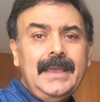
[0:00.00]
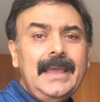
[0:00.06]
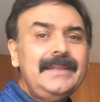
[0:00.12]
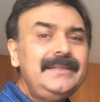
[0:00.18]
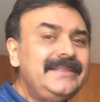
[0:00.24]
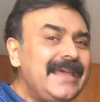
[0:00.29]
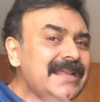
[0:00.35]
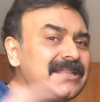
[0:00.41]

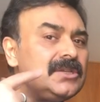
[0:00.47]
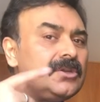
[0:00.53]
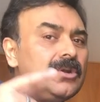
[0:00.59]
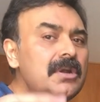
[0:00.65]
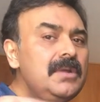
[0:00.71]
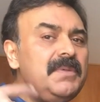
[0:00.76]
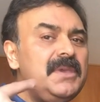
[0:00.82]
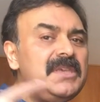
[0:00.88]
And that's
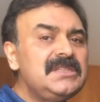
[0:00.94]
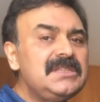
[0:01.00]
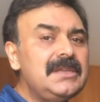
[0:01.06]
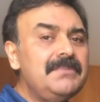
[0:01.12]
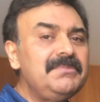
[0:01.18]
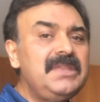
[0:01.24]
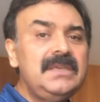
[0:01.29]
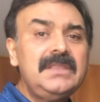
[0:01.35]
going to be
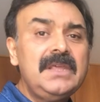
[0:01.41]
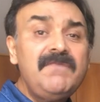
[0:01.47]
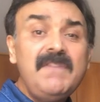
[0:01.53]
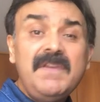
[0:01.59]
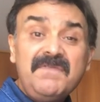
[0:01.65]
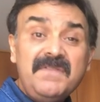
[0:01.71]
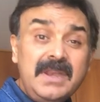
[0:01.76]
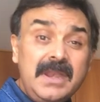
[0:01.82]
something that
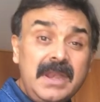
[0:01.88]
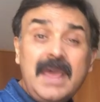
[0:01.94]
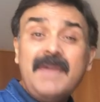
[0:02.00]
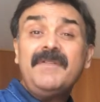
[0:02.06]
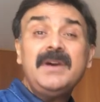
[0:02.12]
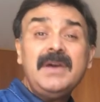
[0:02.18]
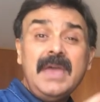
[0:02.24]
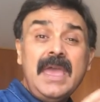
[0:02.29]
we've
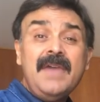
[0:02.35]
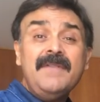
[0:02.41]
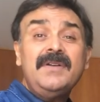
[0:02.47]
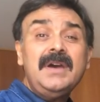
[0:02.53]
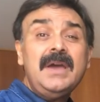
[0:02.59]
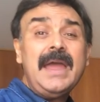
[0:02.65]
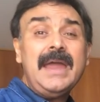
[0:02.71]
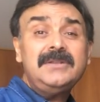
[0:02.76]
never,
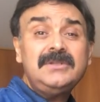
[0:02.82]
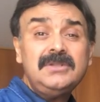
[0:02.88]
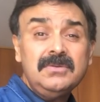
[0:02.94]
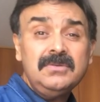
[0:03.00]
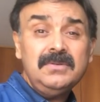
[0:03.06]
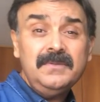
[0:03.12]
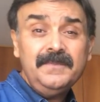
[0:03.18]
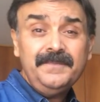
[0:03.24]
ever had
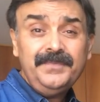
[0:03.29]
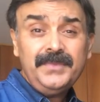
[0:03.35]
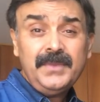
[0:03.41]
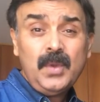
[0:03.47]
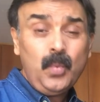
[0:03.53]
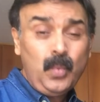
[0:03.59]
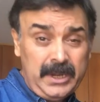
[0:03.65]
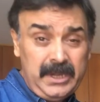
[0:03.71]
to
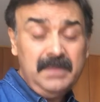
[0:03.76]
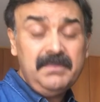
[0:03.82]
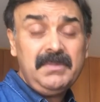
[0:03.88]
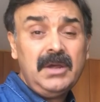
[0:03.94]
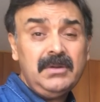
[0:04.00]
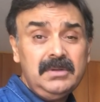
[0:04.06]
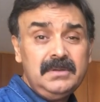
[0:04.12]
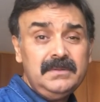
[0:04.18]
worry
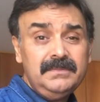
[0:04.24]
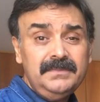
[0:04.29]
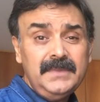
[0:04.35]
about.